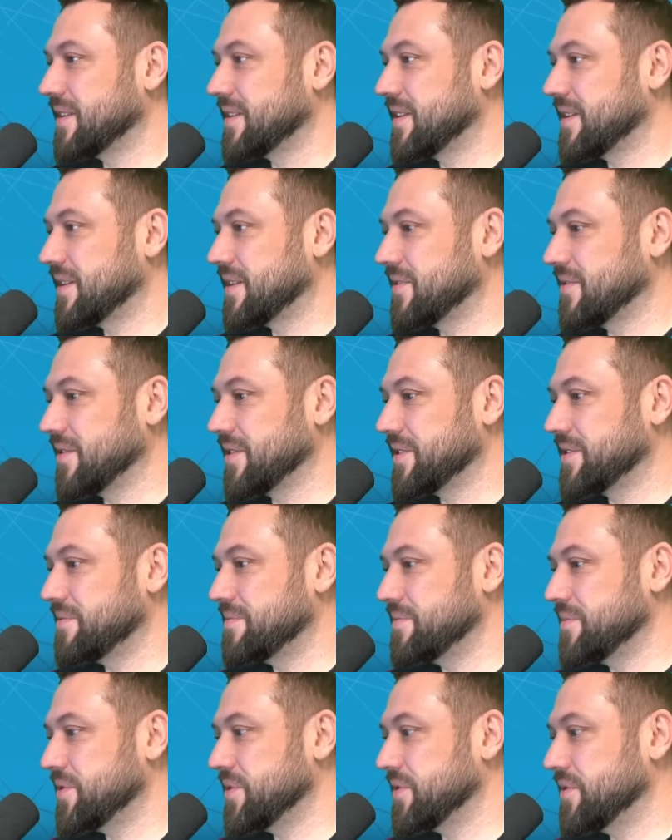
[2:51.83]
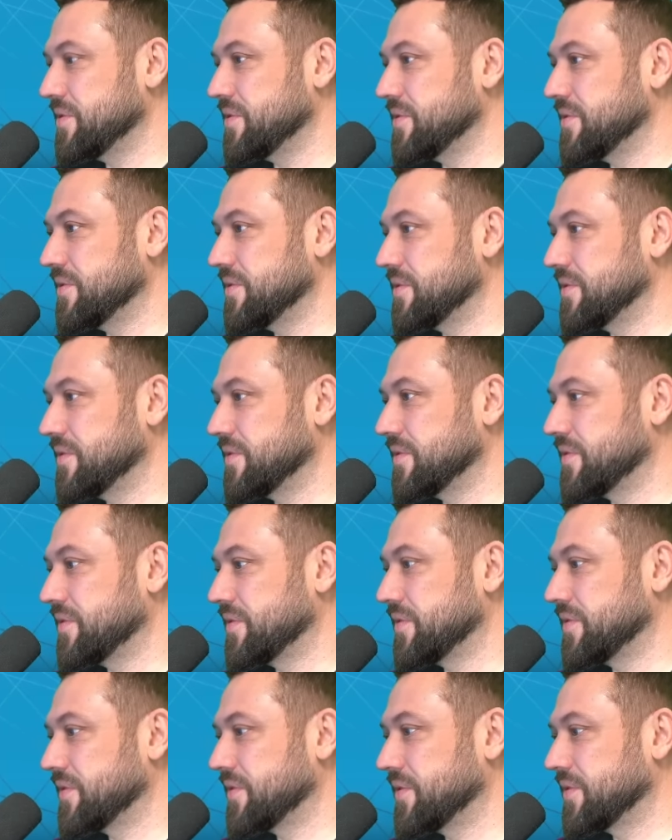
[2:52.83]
Is he going to move?